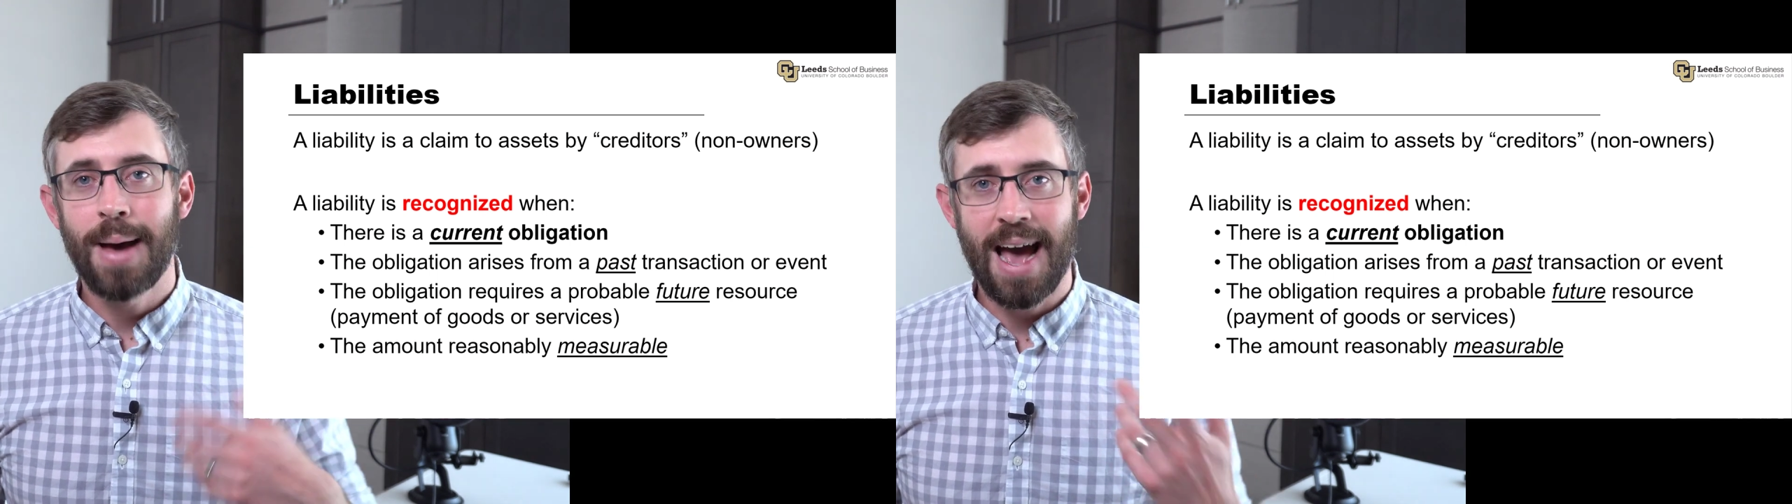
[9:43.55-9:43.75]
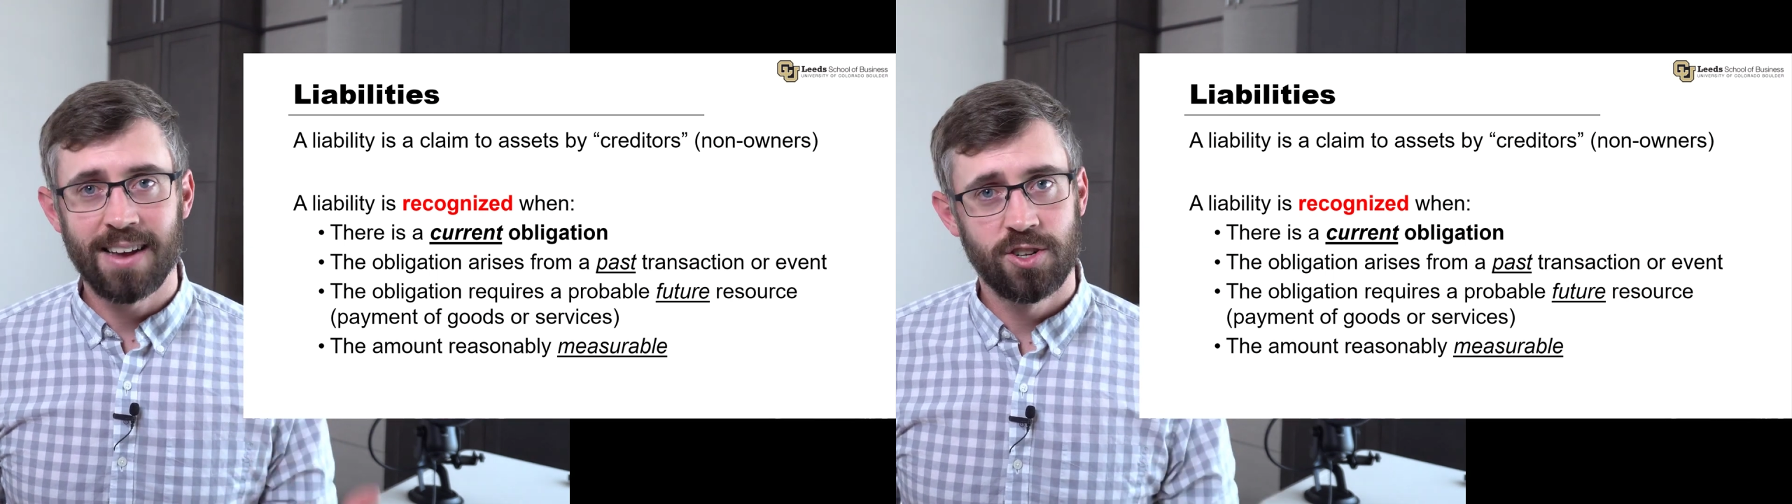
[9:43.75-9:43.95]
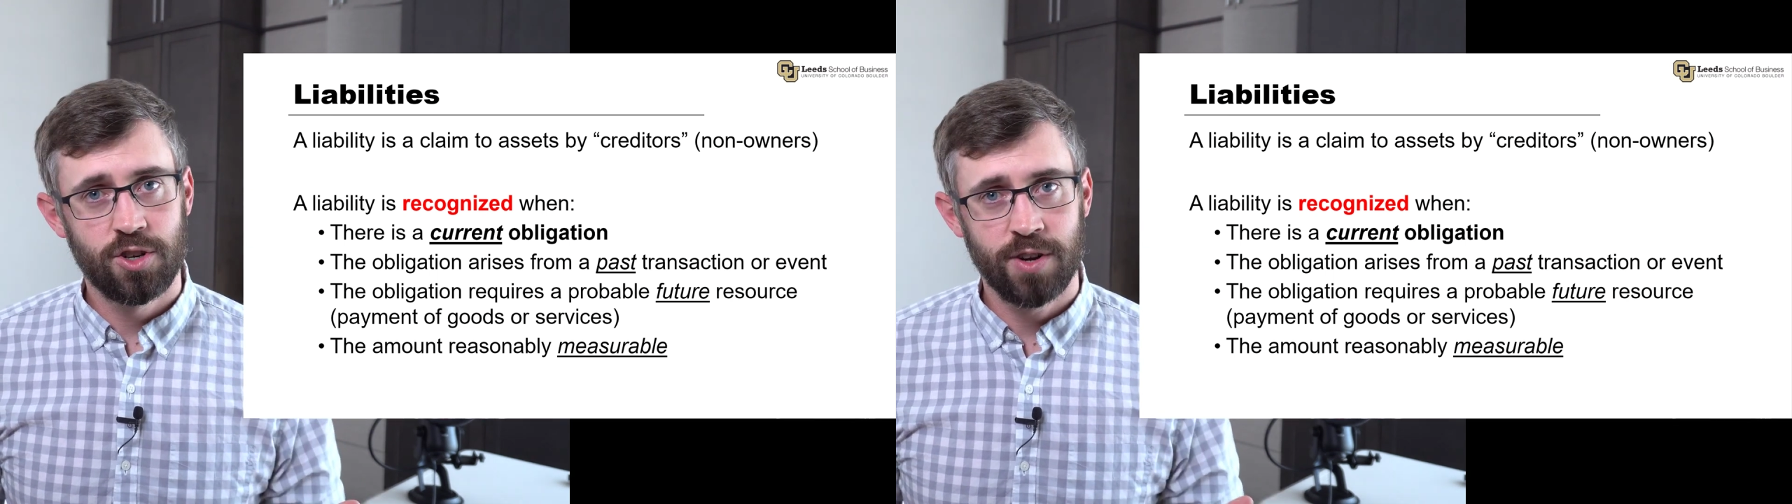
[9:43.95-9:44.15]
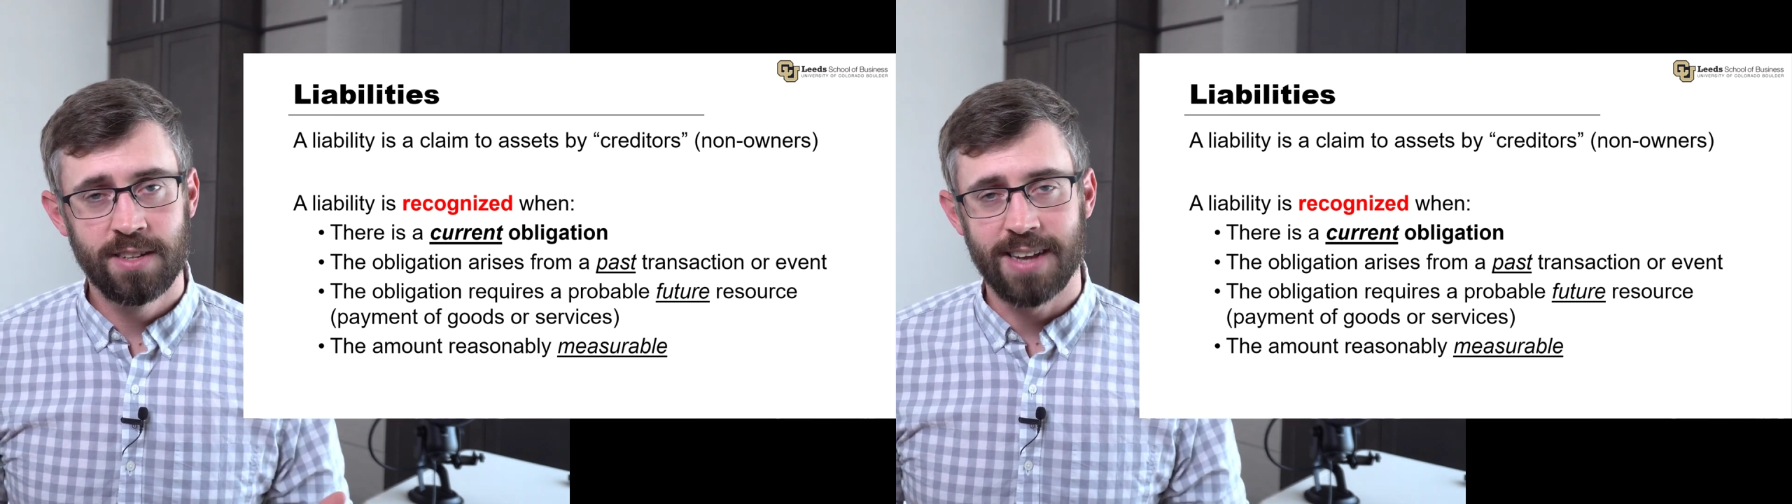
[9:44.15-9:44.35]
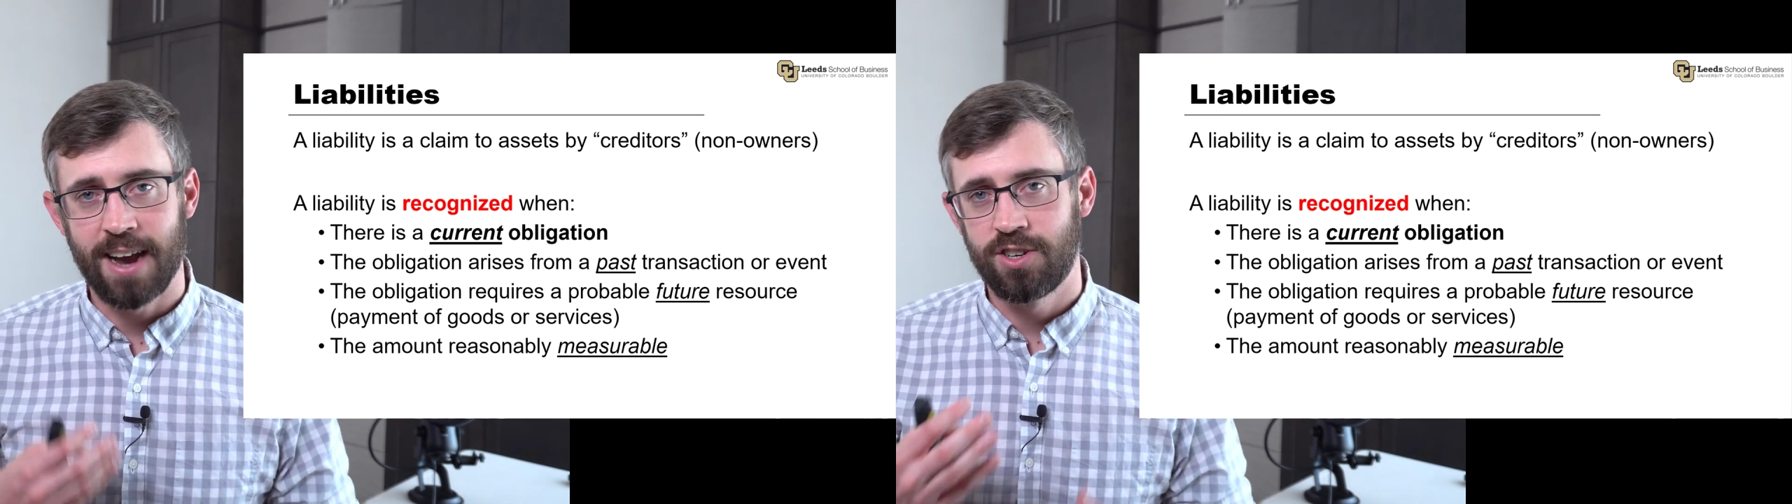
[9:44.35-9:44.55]
past
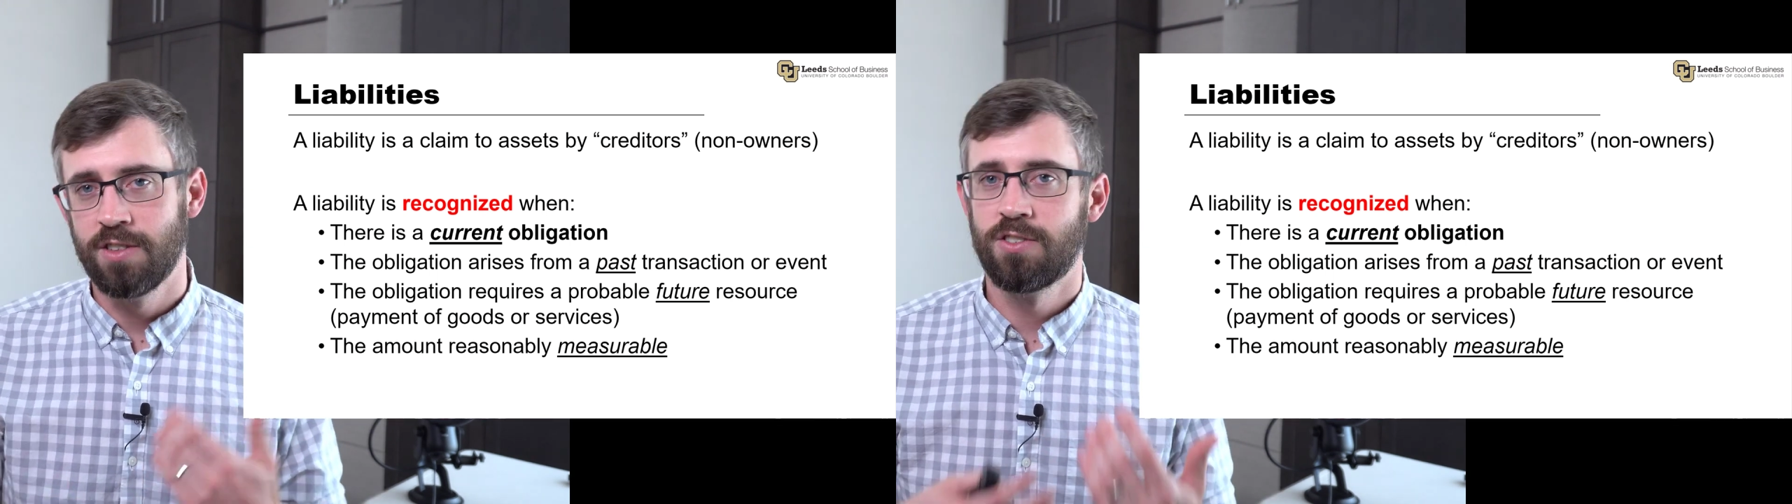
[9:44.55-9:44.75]
transaction.